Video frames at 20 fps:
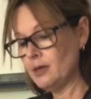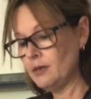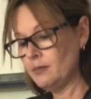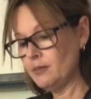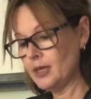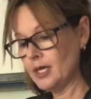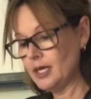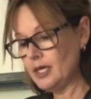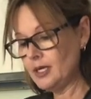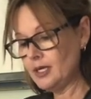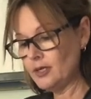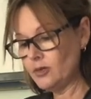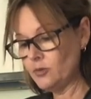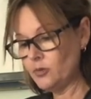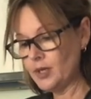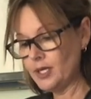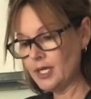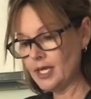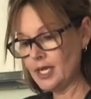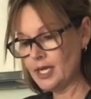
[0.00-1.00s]
But
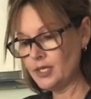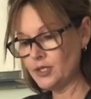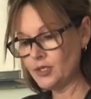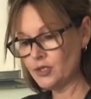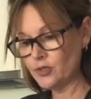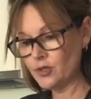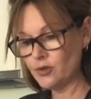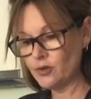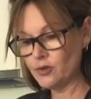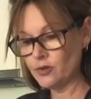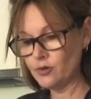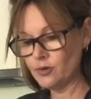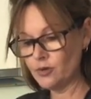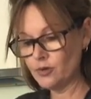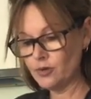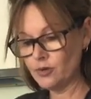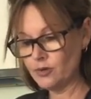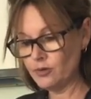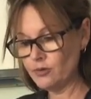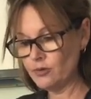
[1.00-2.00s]
we can just go
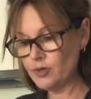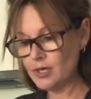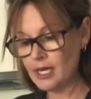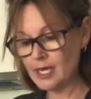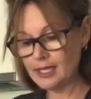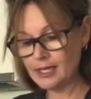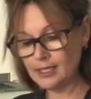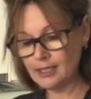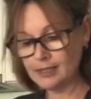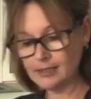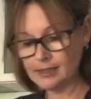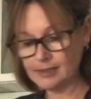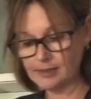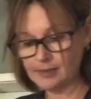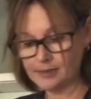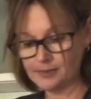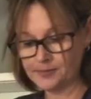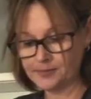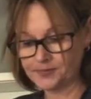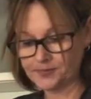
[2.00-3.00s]
through like
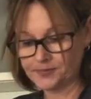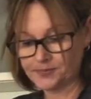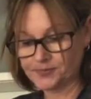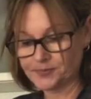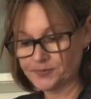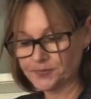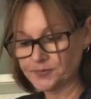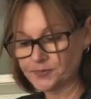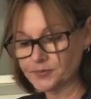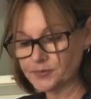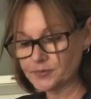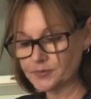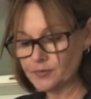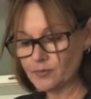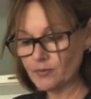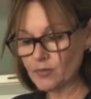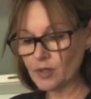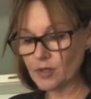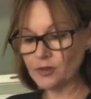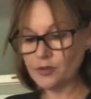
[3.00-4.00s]
this
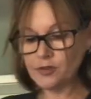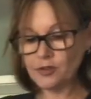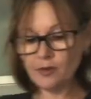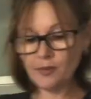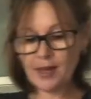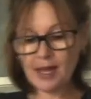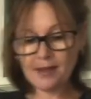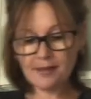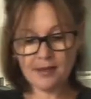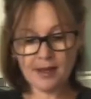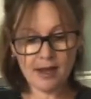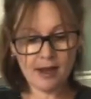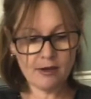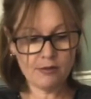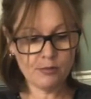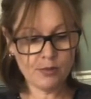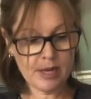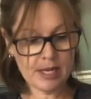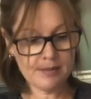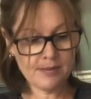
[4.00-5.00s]
to about the
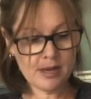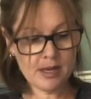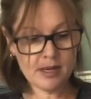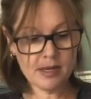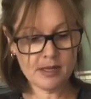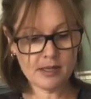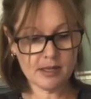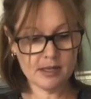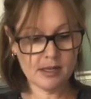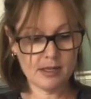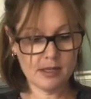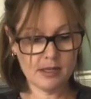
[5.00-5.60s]
halfway mark,